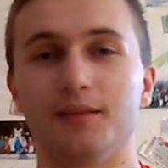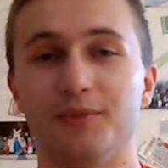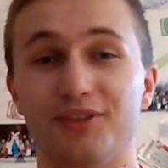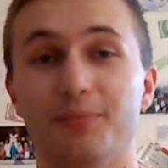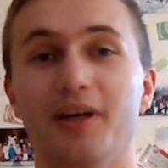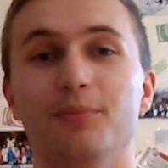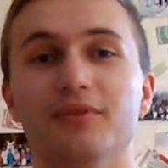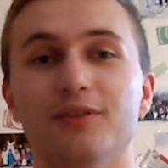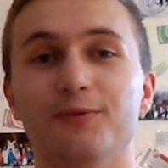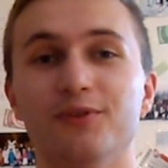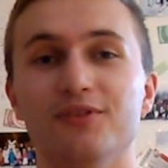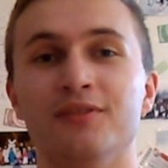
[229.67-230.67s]
The most
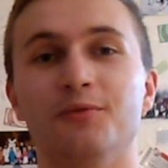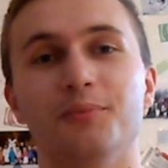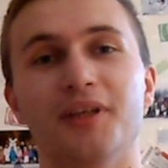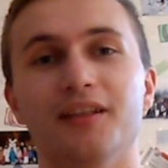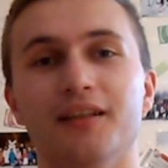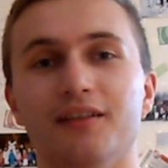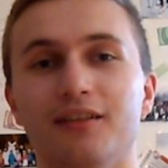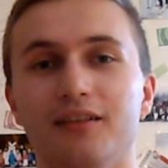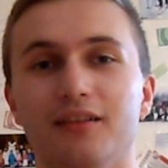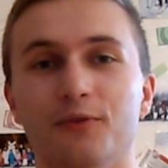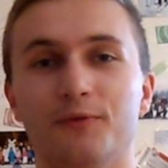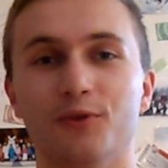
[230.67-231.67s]
popular foods in Romania
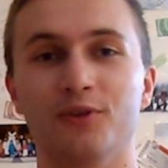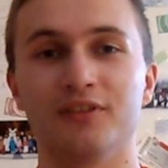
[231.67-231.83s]
are, of